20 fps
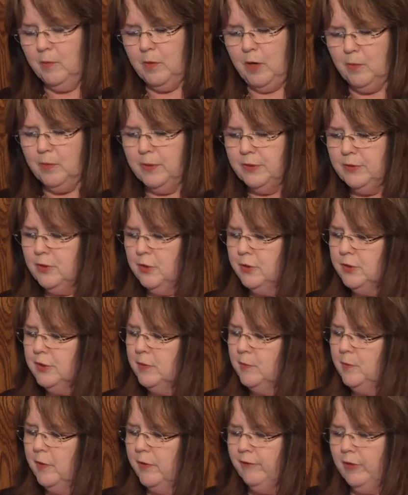well researched
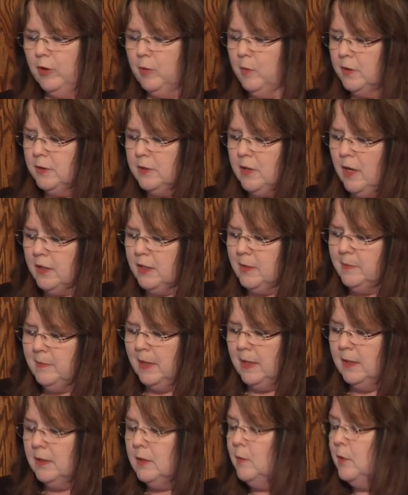and very well
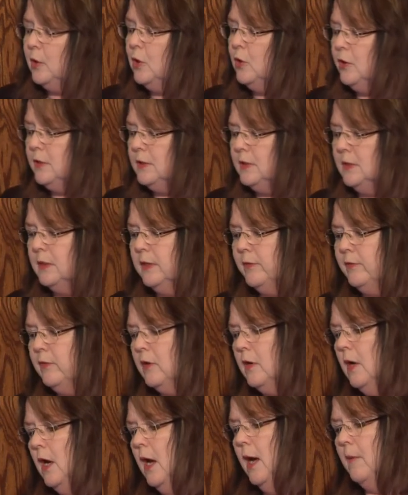documented that we could
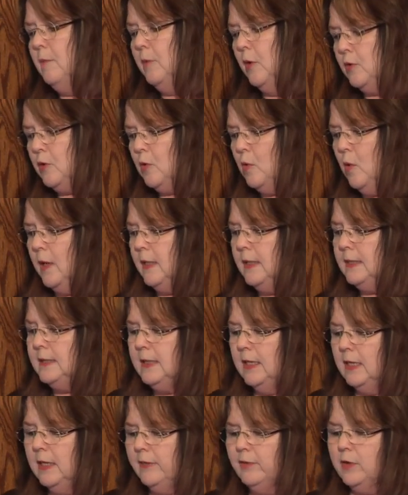deliver both
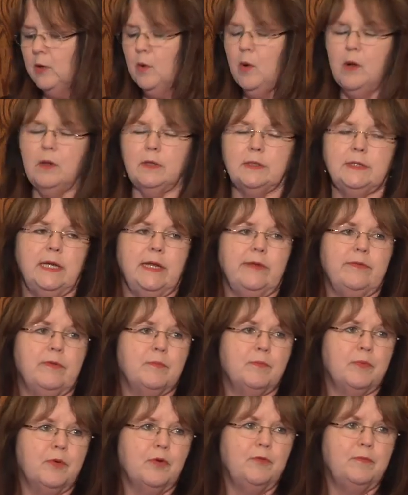quantitative and qualitative
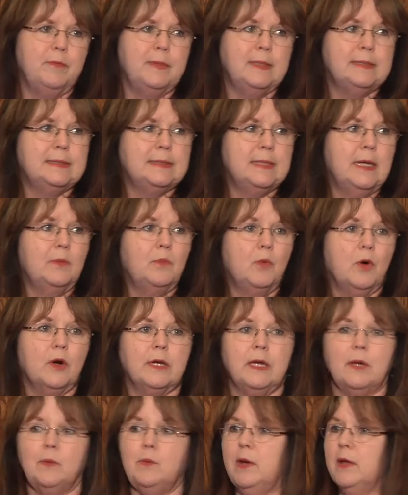improvements in
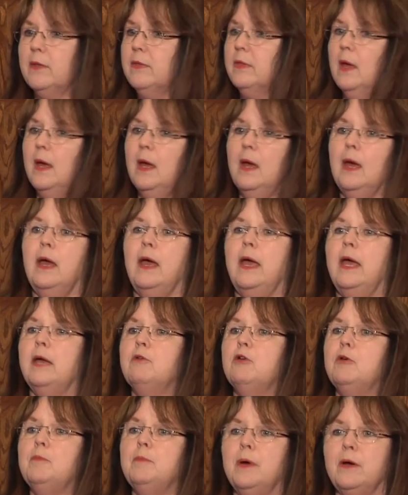working with a
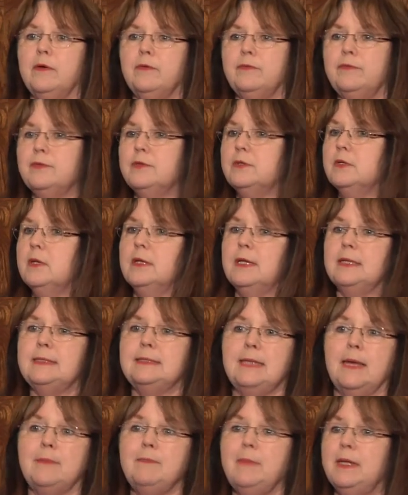group of, let's
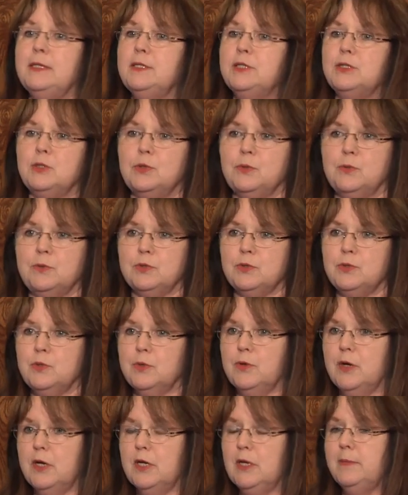say, med students who are
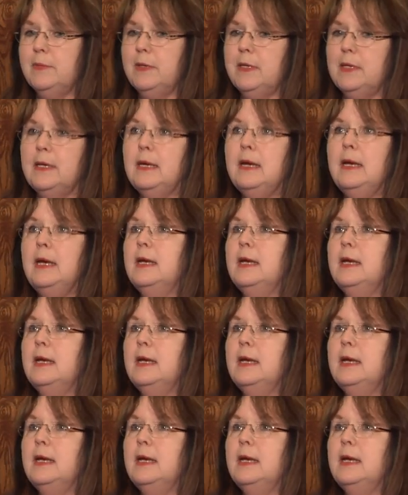going to be